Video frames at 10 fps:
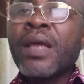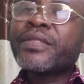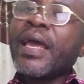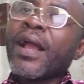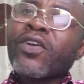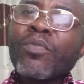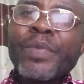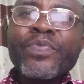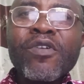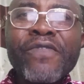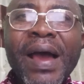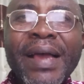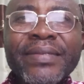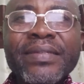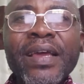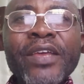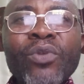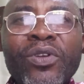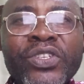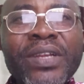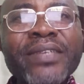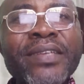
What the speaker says: The economy provides the educational